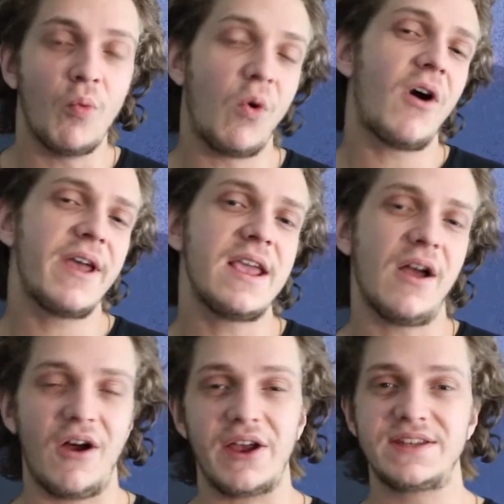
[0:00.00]
why
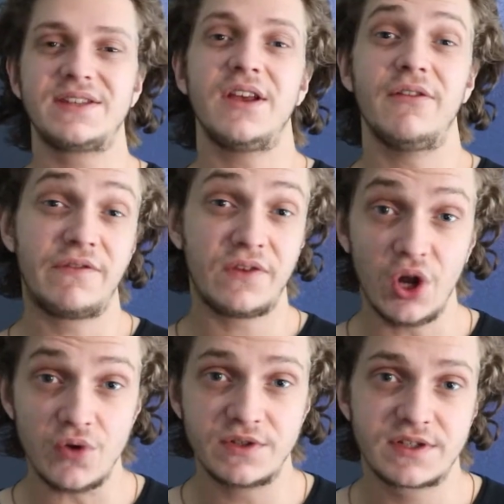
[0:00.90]
ice
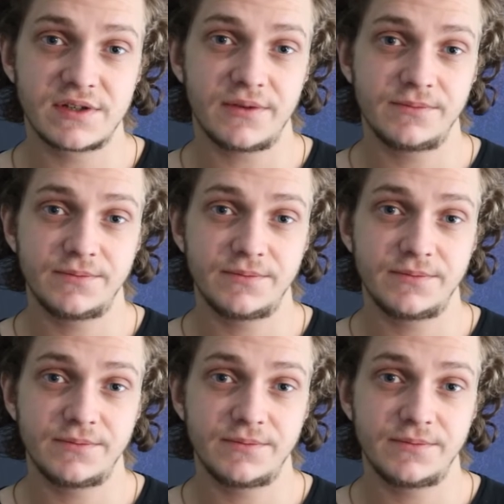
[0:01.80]
floats.